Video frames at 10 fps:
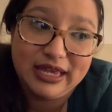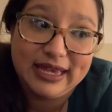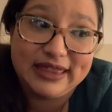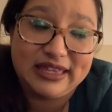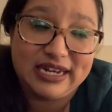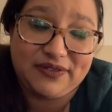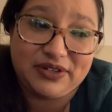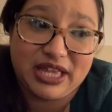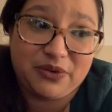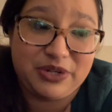And then after
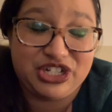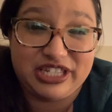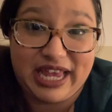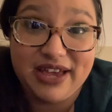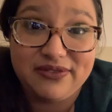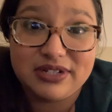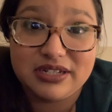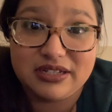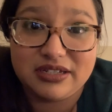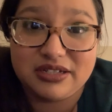that, we just left.
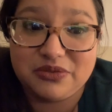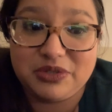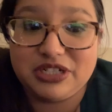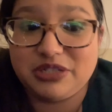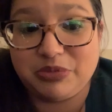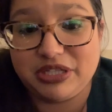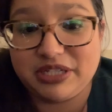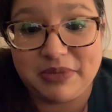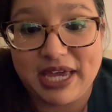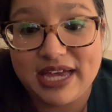We just put
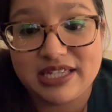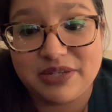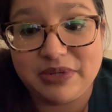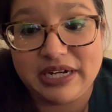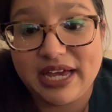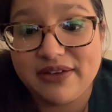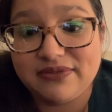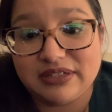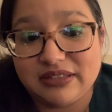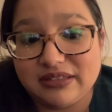some gas and we
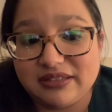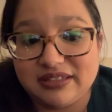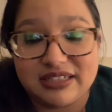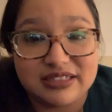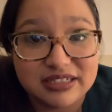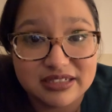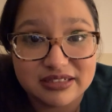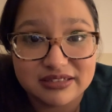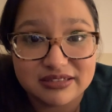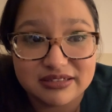left, and that's it.
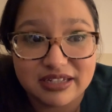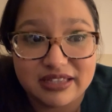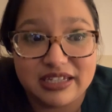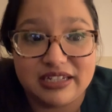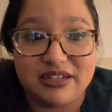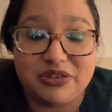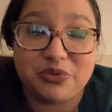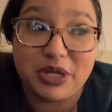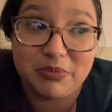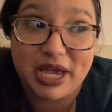And then on the
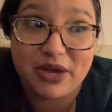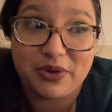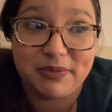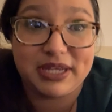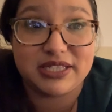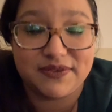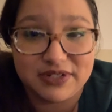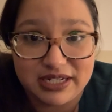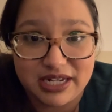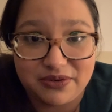way back, we made
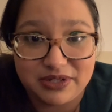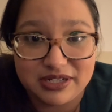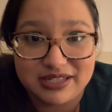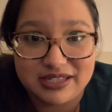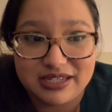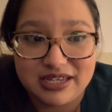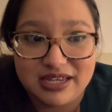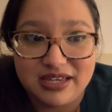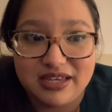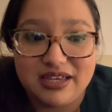17 hours.
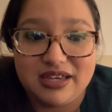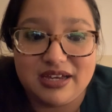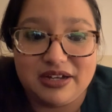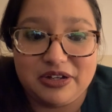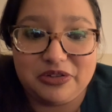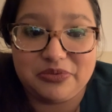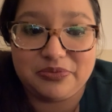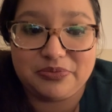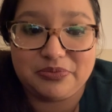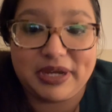
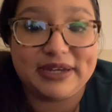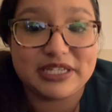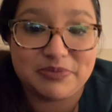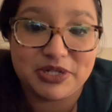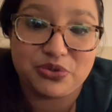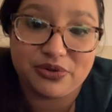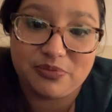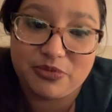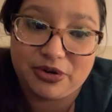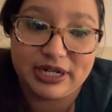My husband drove
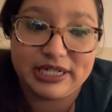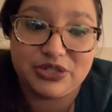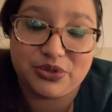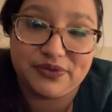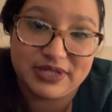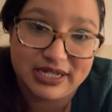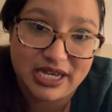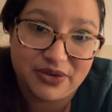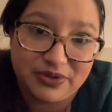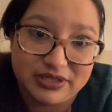more. He drove 10
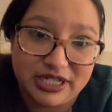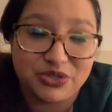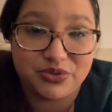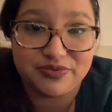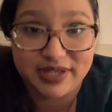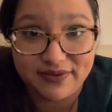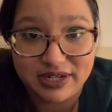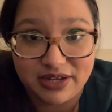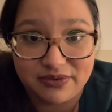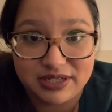hours. I drove 7
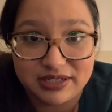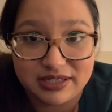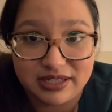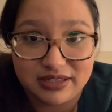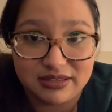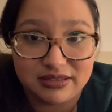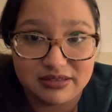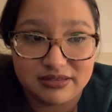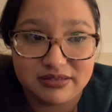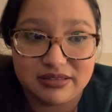hours. And
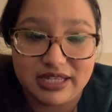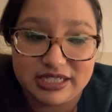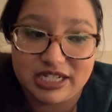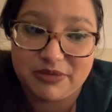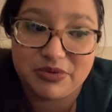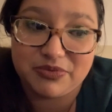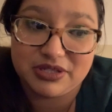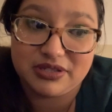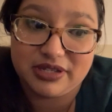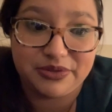last time, it was
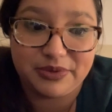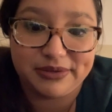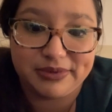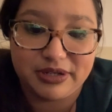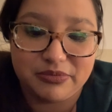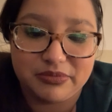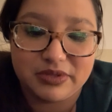the other way around.